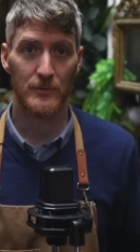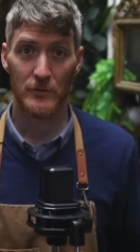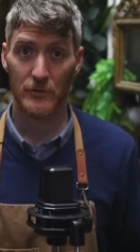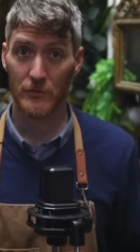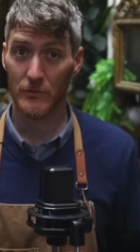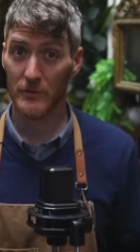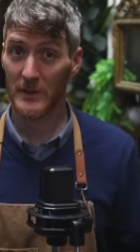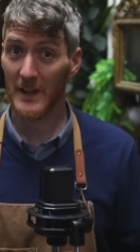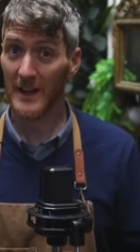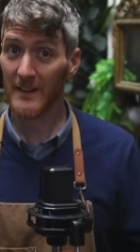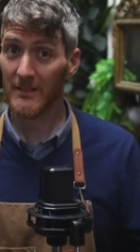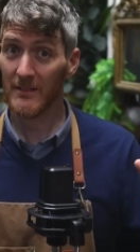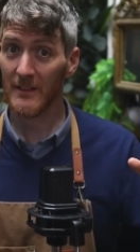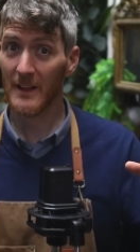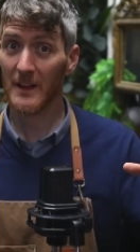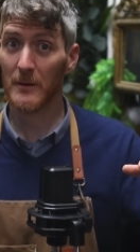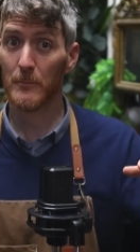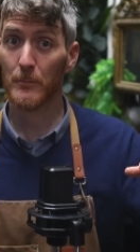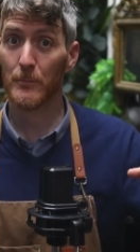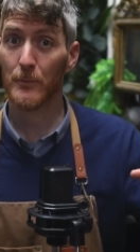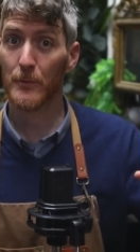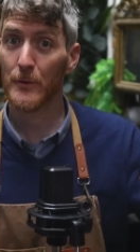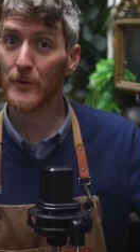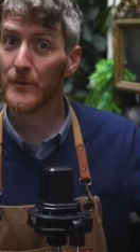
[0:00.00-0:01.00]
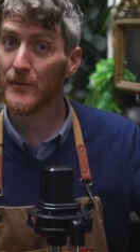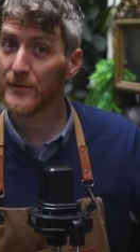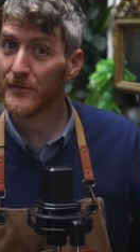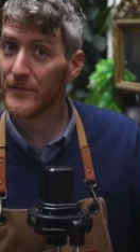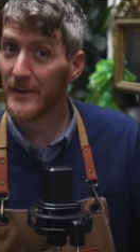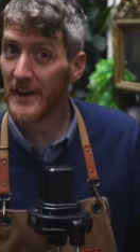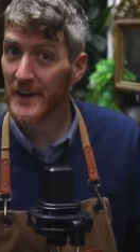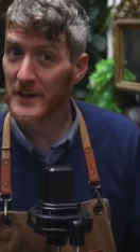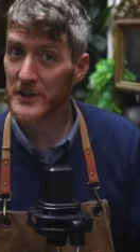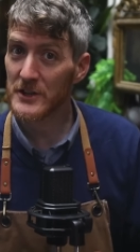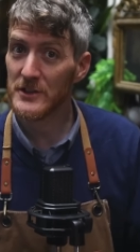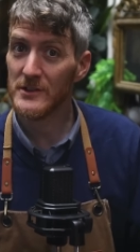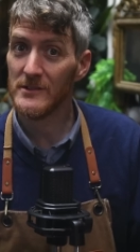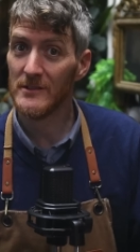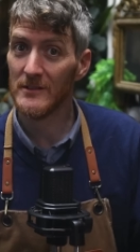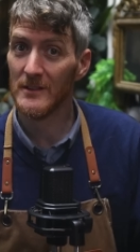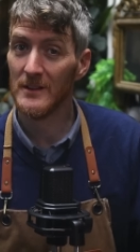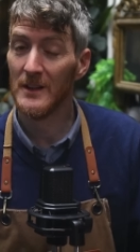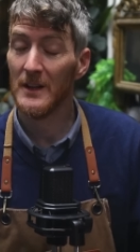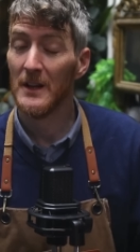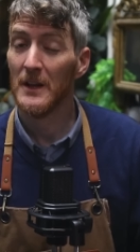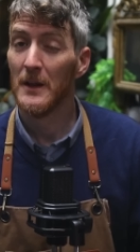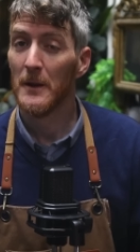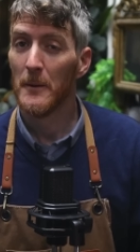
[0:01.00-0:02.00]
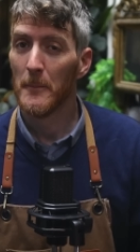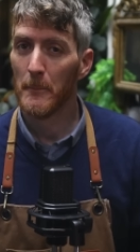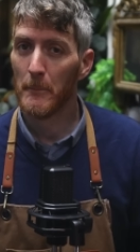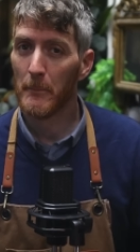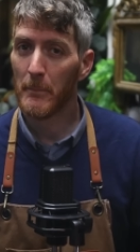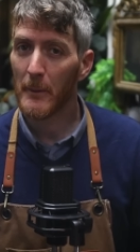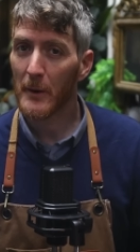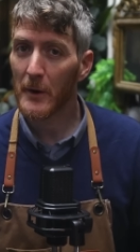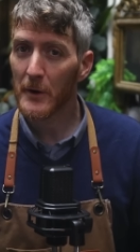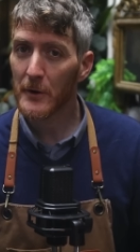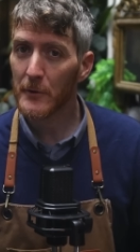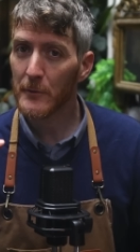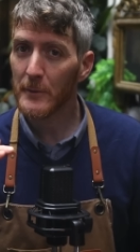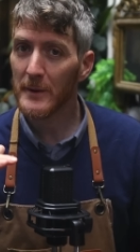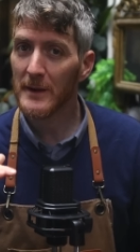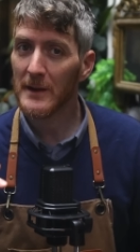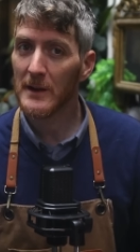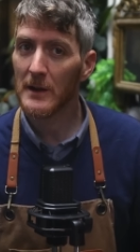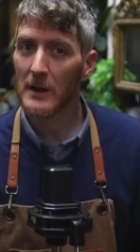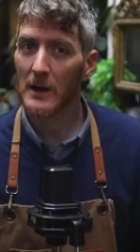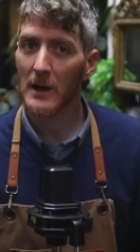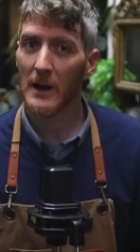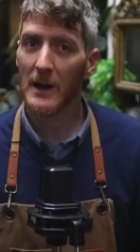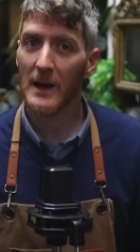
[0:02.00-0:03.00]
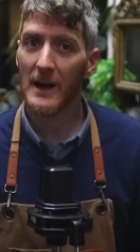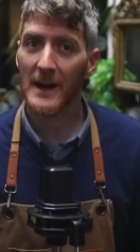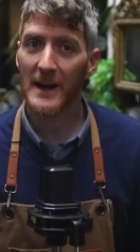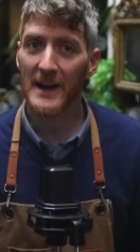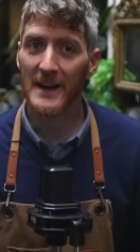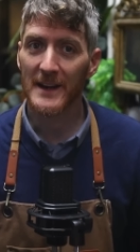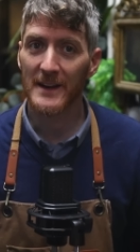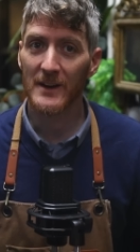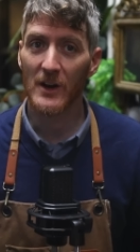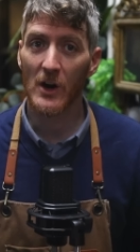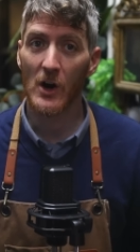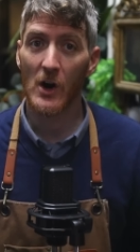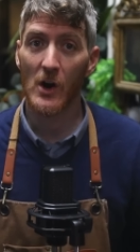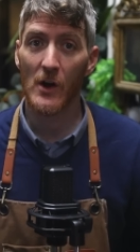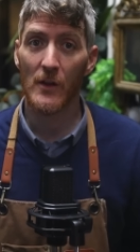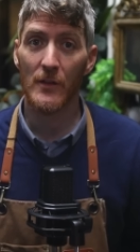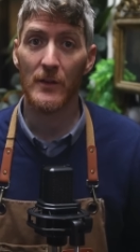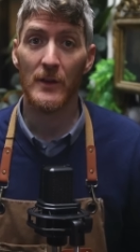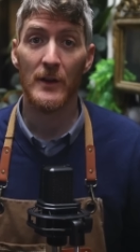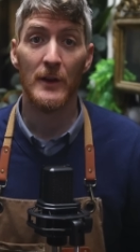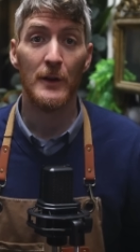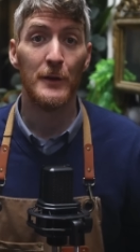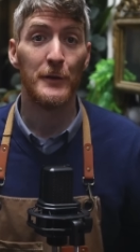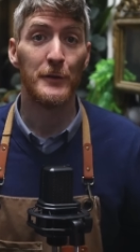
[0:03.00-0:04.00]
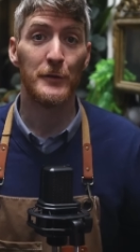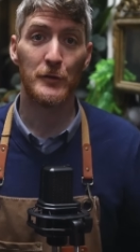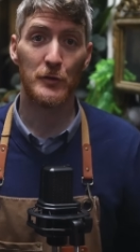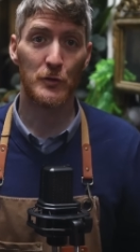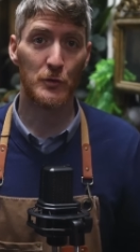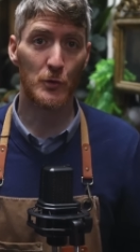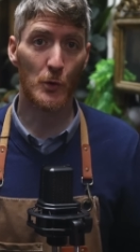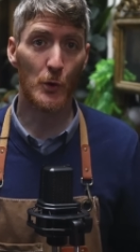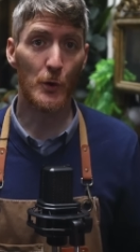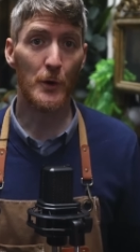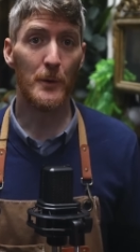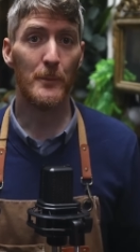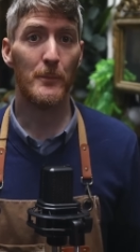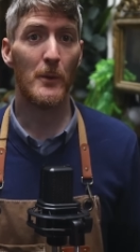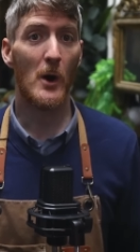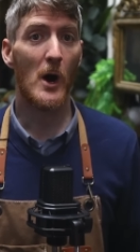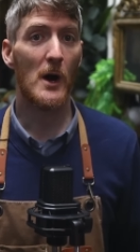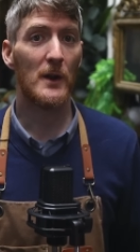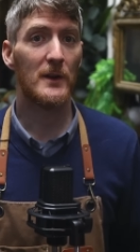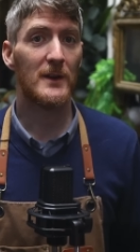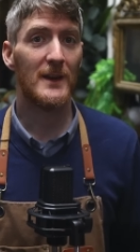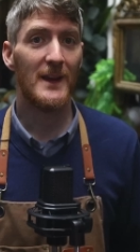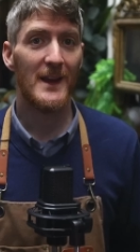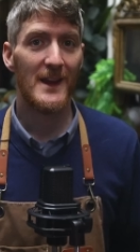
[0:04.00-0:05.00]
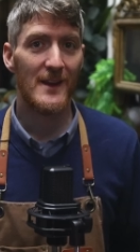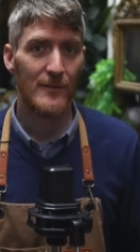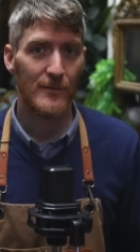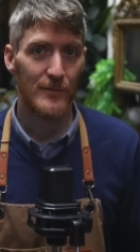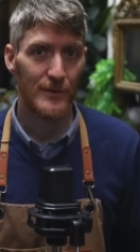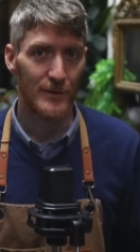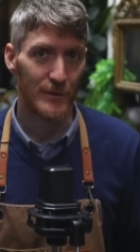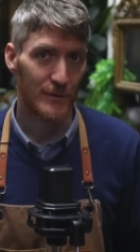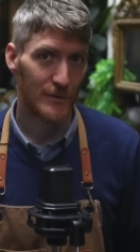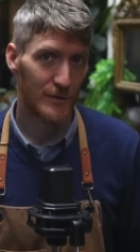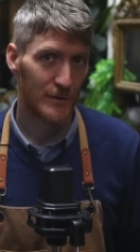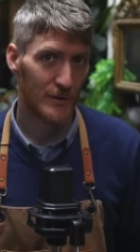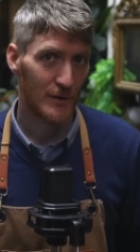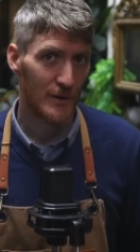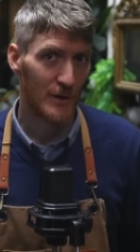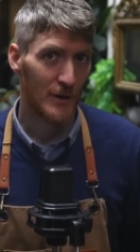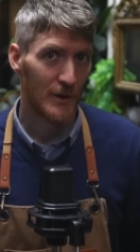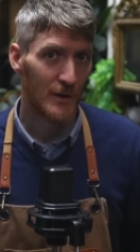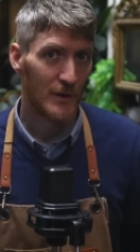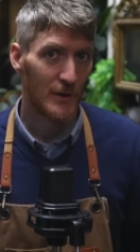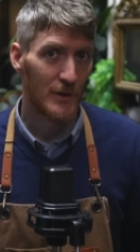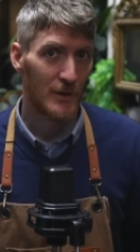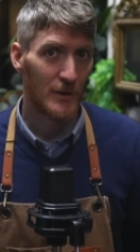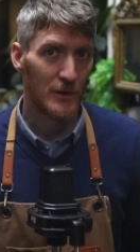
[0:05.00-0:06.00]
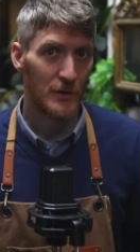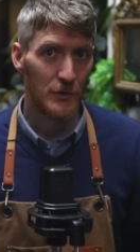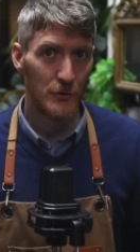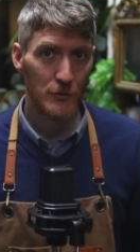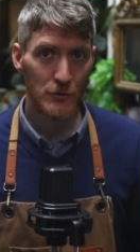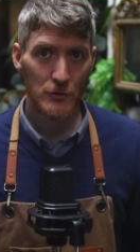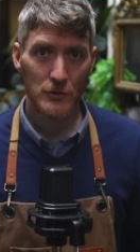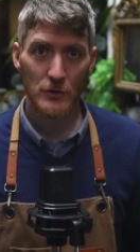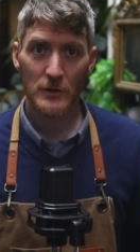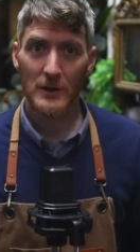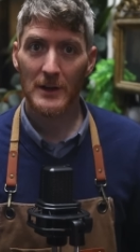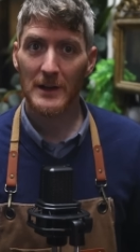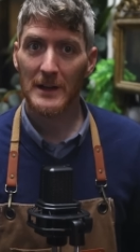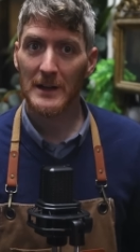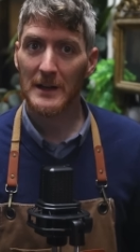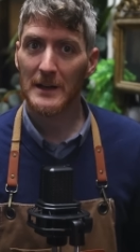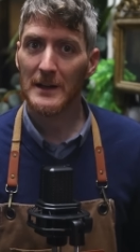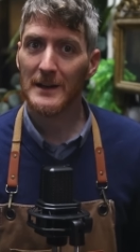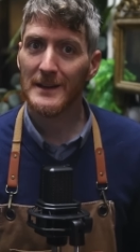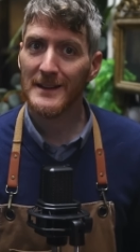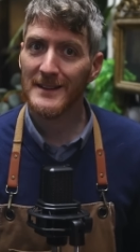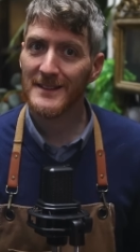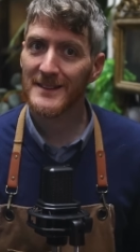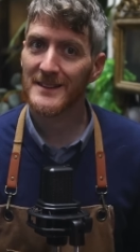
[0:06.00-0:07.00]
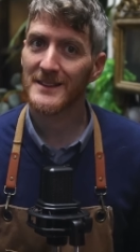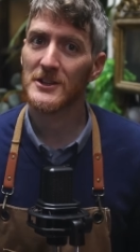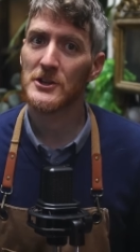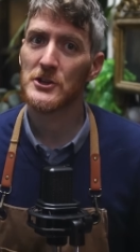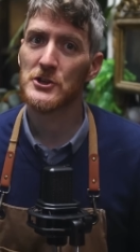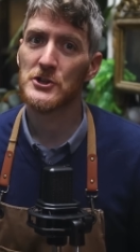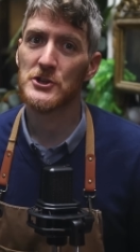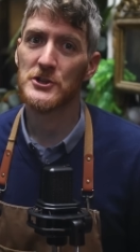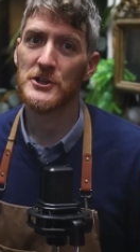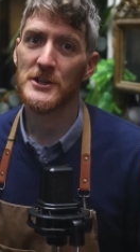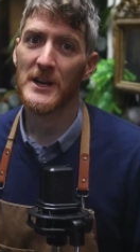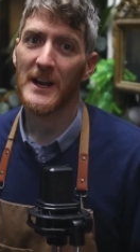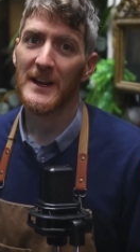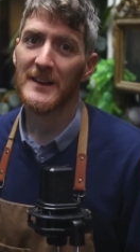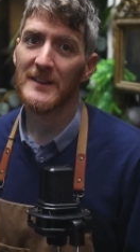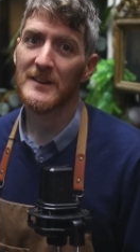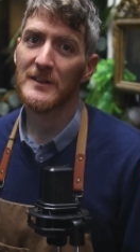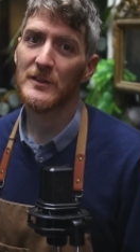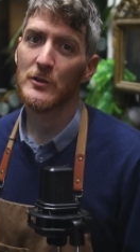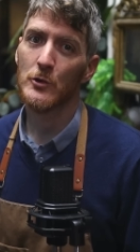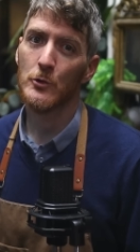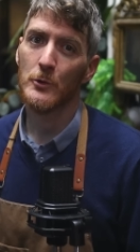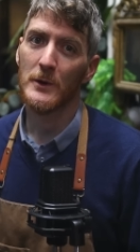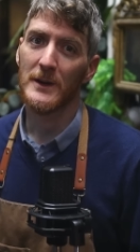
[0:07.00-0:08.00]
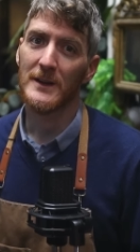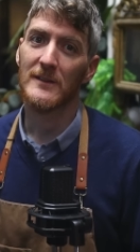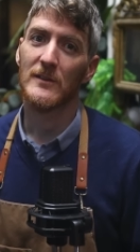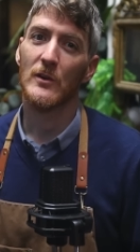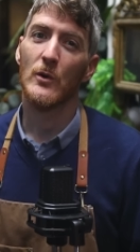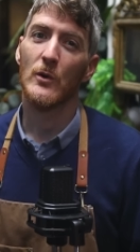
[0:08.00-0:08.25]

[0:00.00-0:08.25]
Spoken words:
To get that professional buttery glide on store-bought canvas, you should at least gesso it